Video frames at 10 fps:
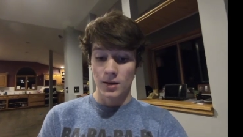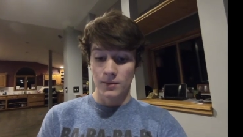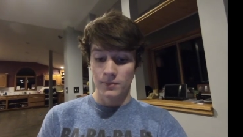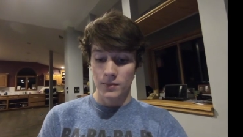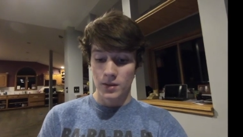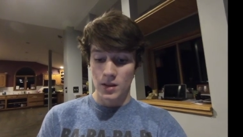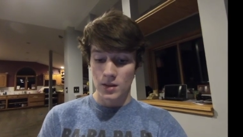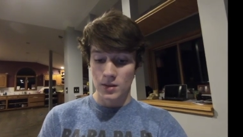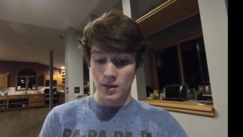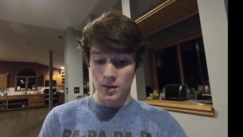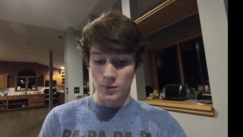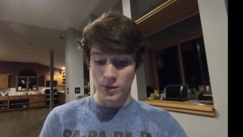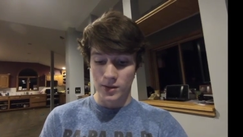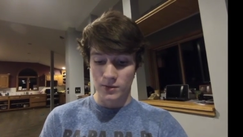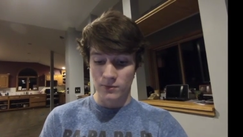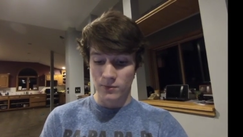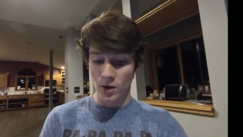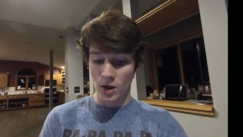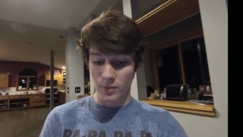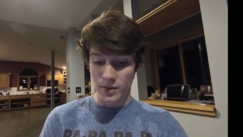Um, he said, what is
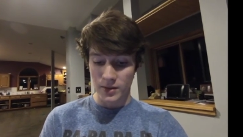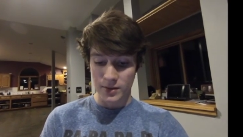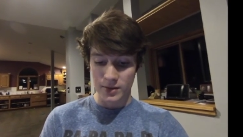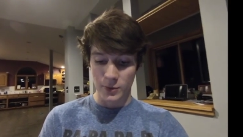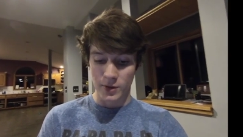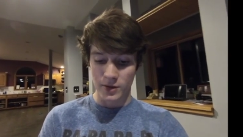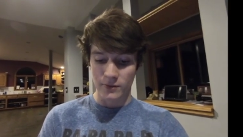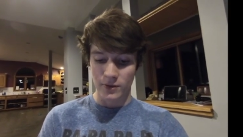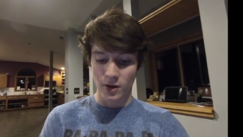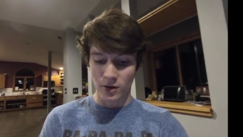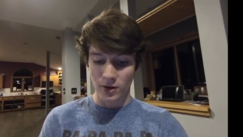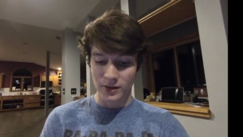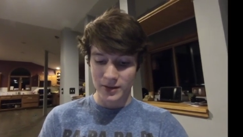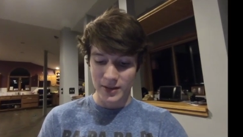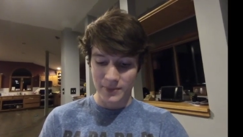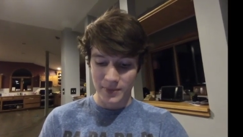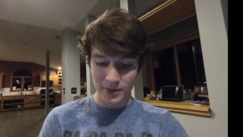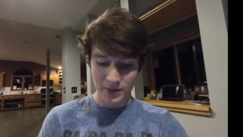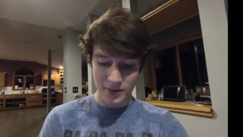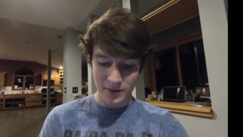Vlogmas? Is it where you vlog all
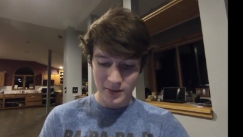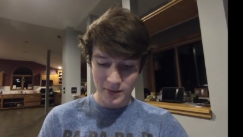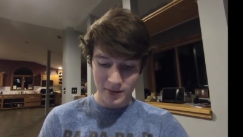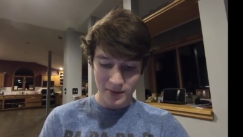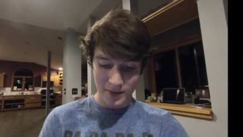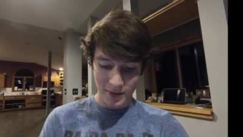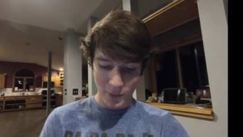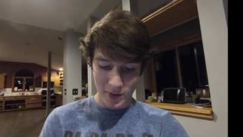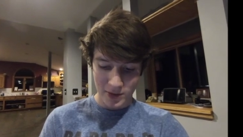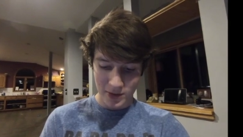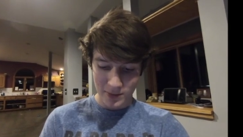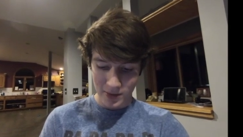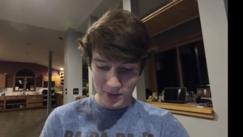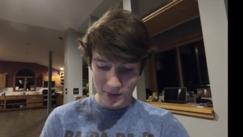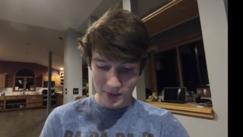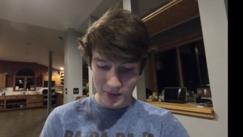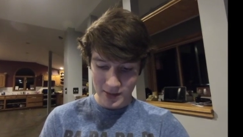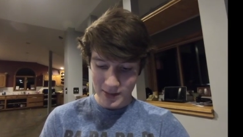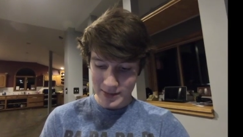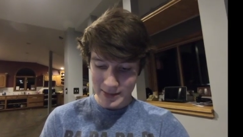December? Question mark.
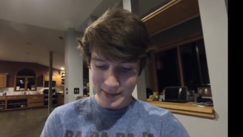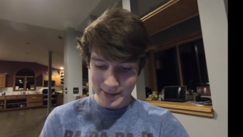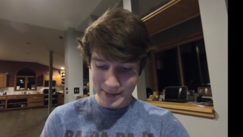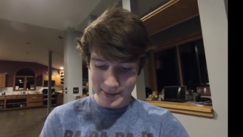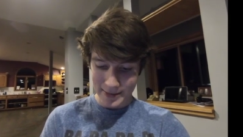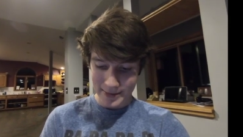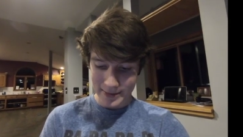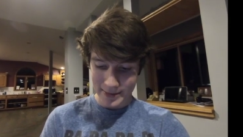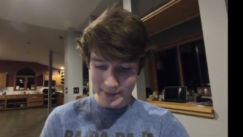Yes, it is.